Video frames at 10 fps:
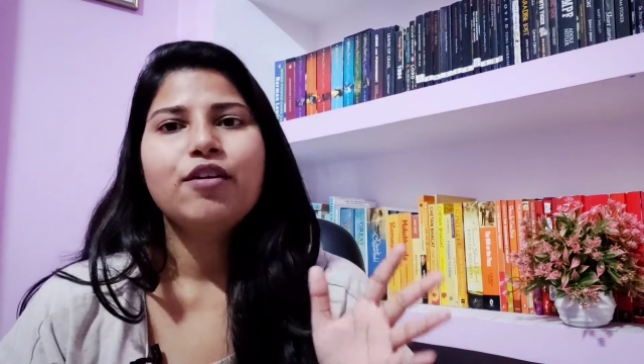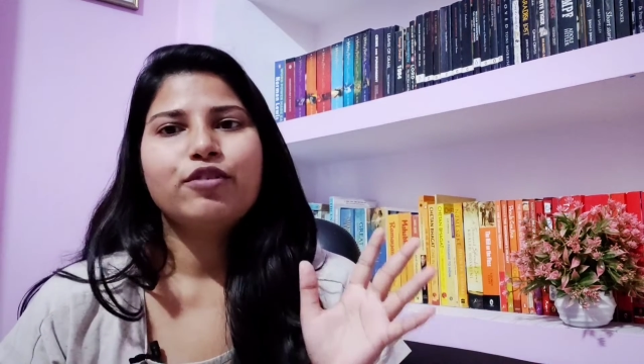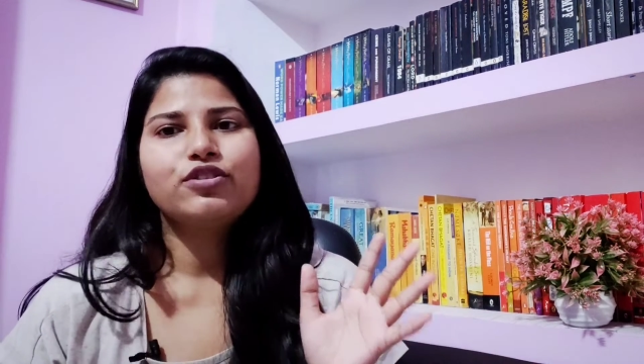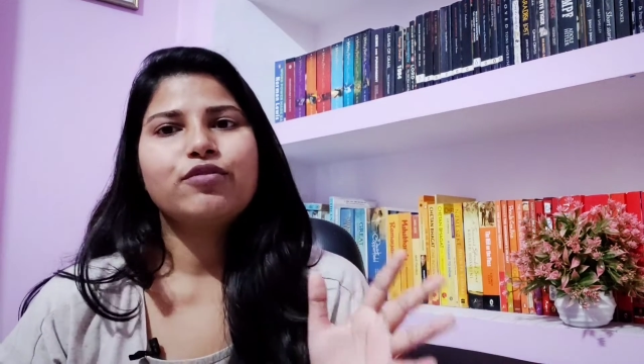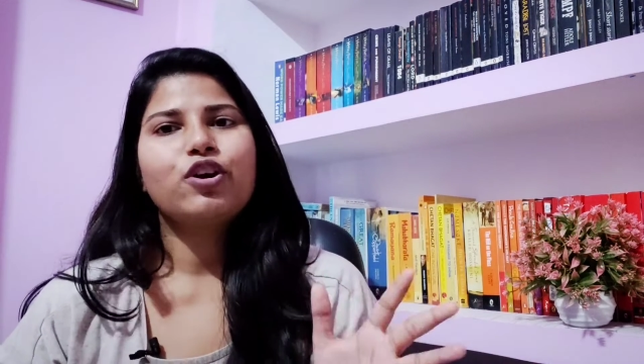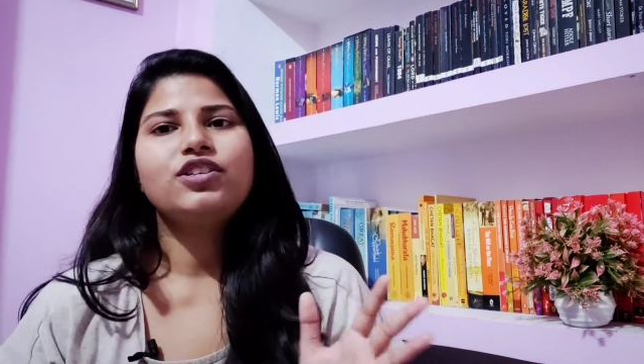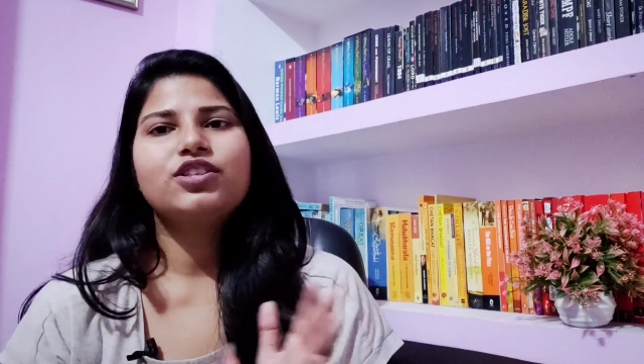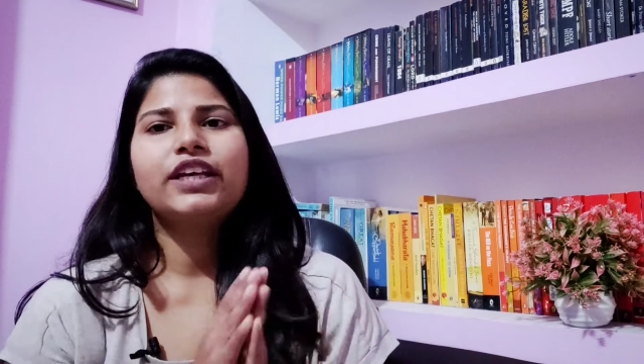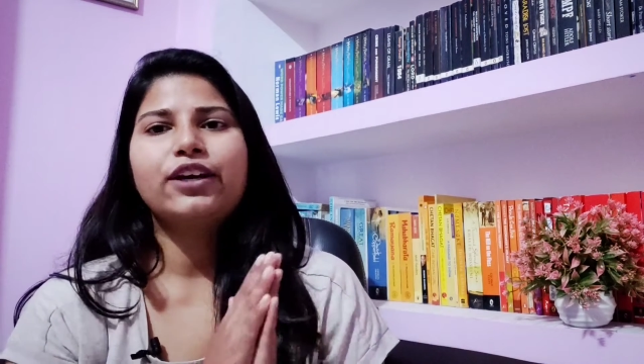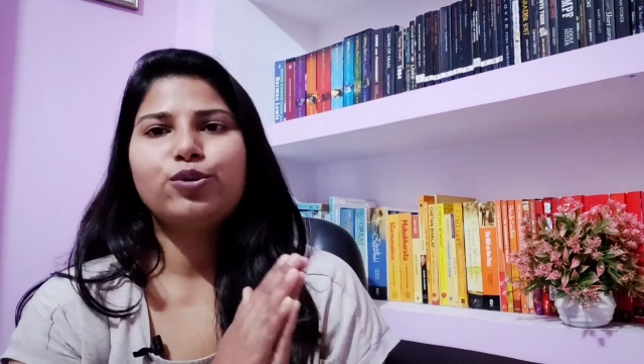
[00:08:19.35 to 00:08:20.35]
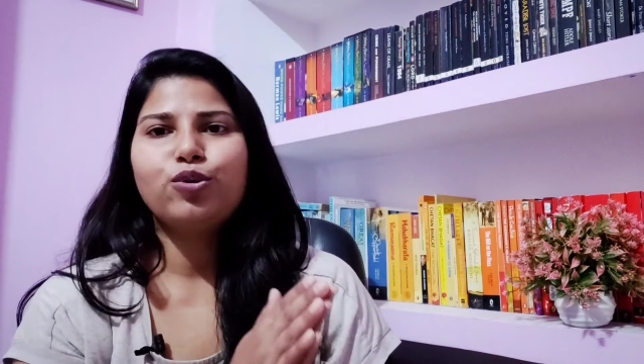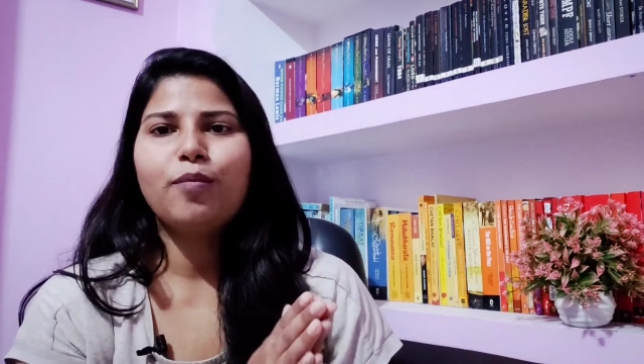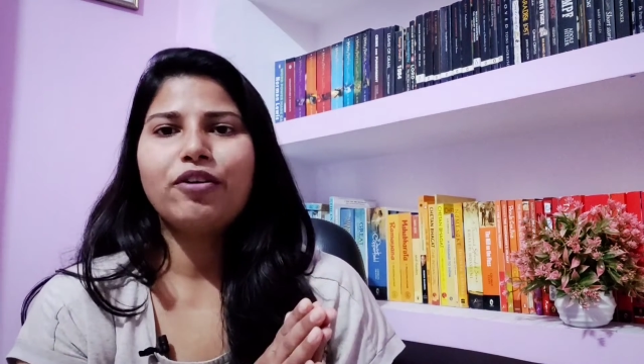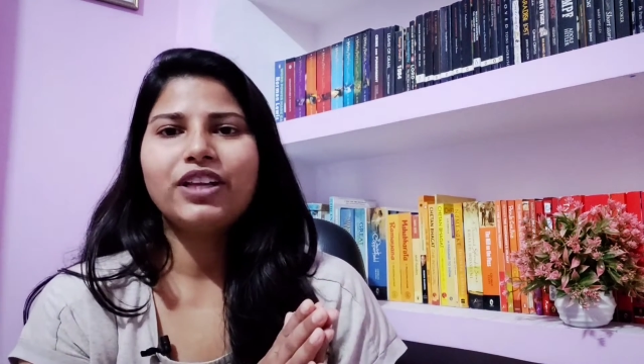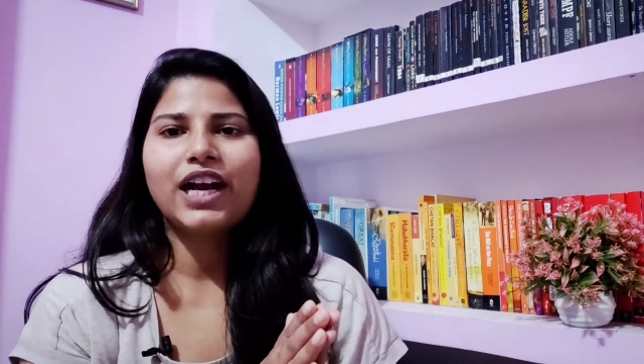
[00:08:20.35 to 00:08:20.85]
First of all, just get to know
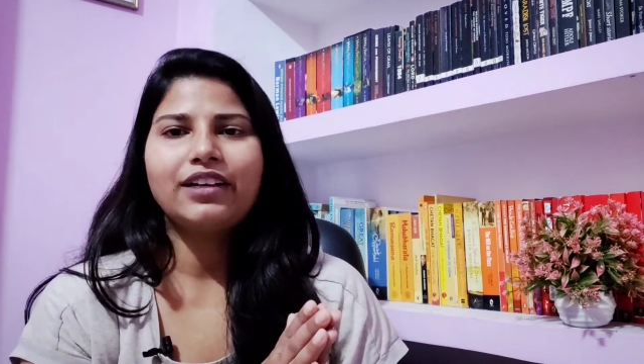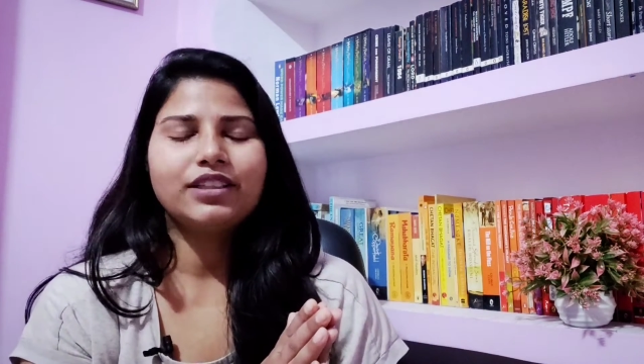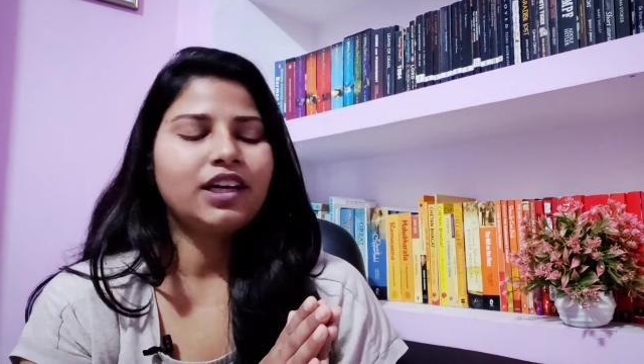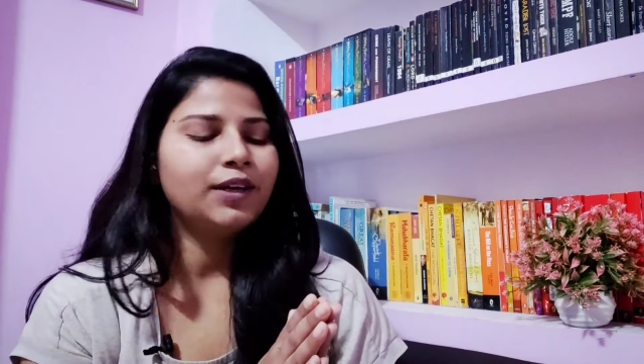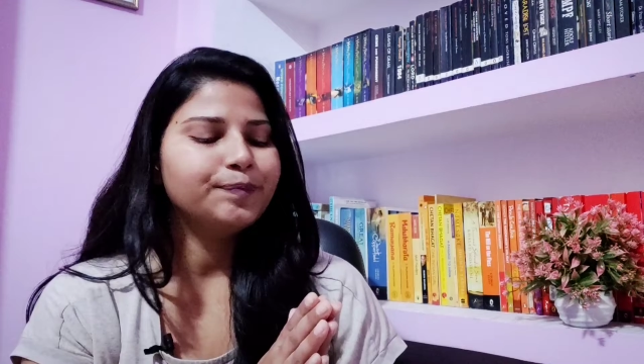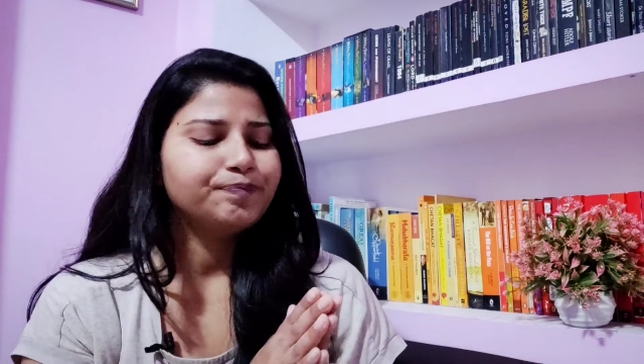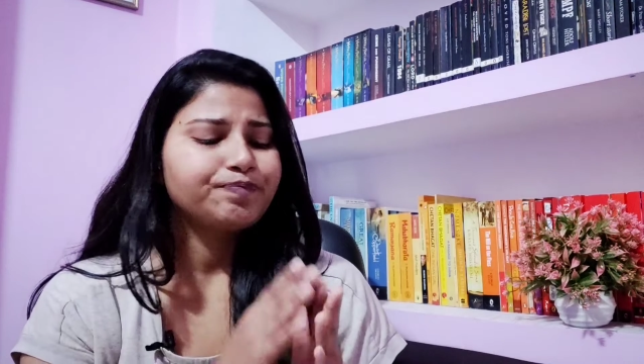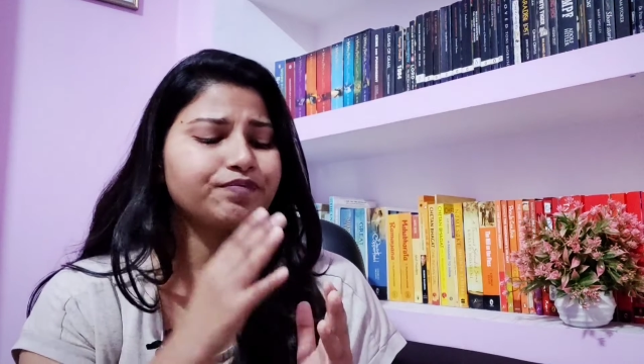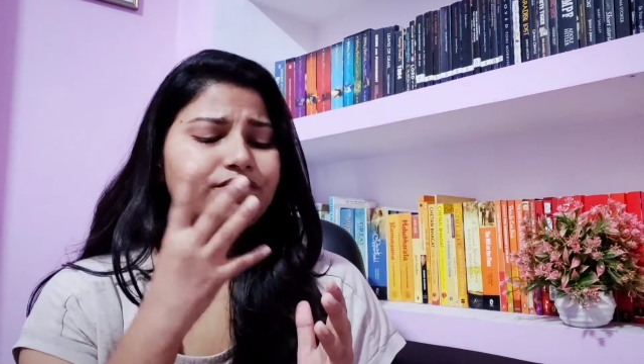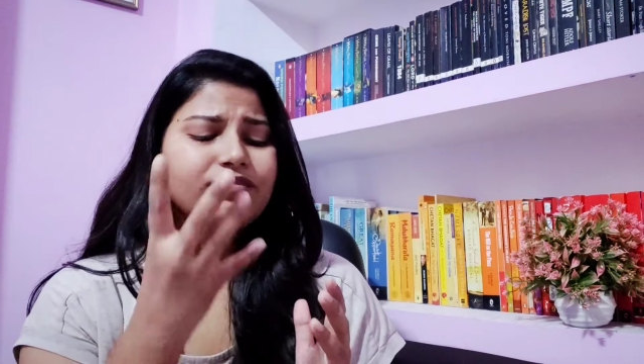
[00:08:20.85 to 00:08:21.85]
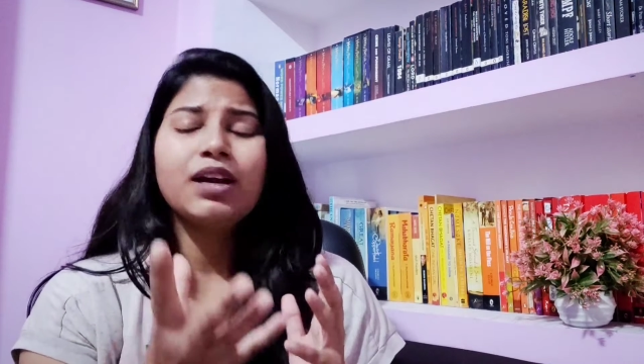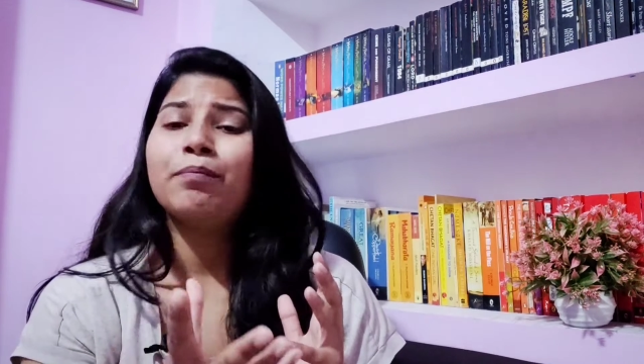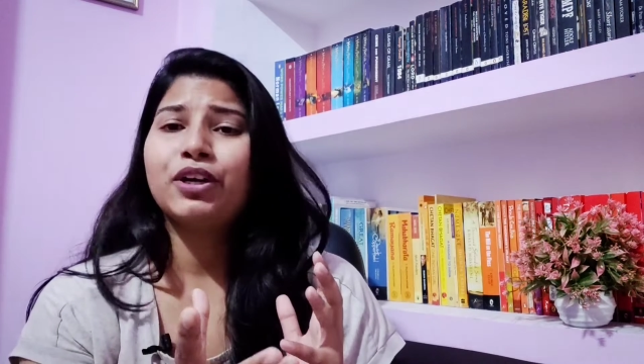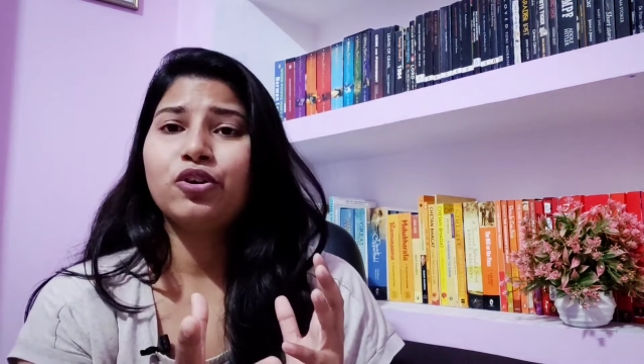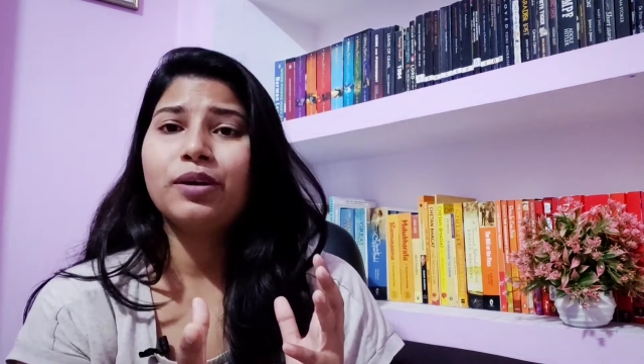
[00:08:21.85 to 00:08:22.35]
about that
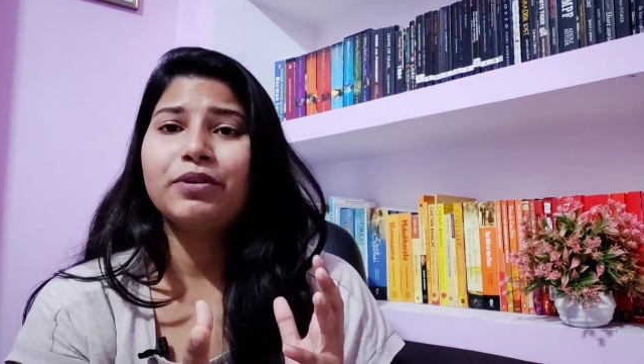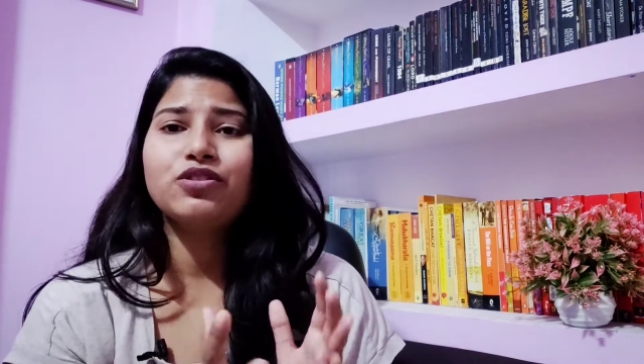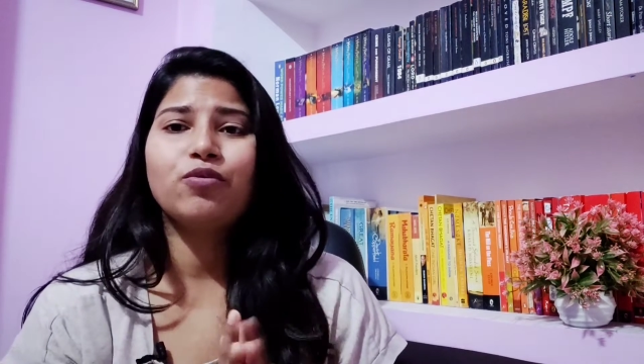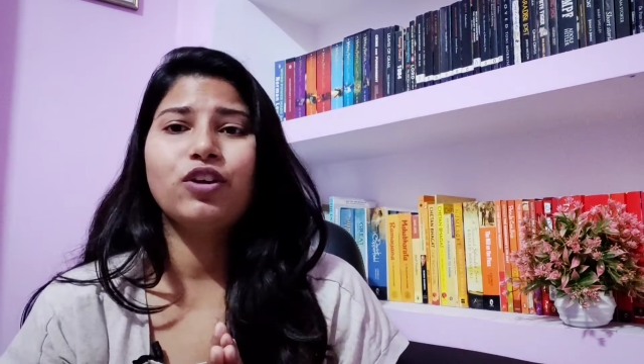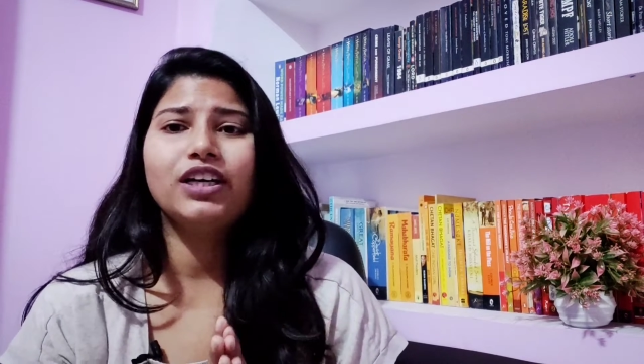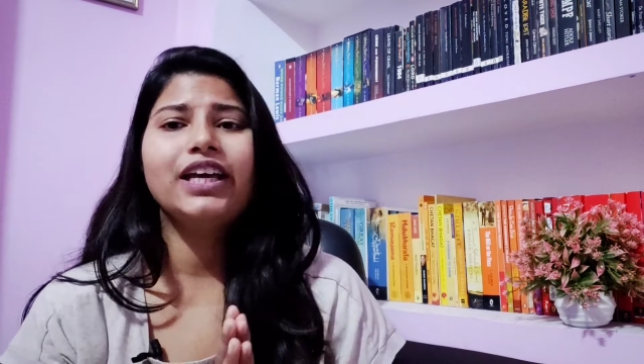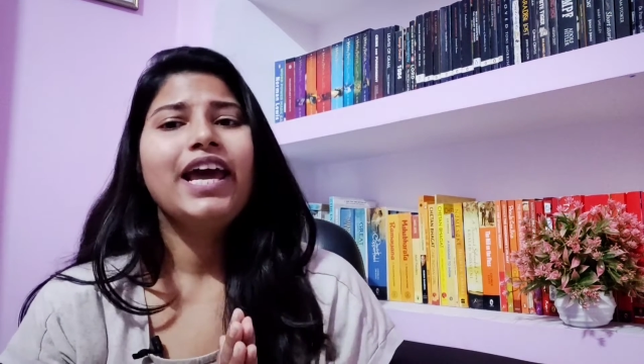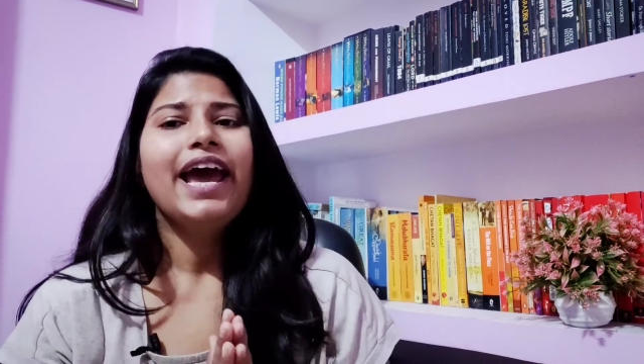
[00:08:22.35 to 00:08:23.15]
particular piece of work,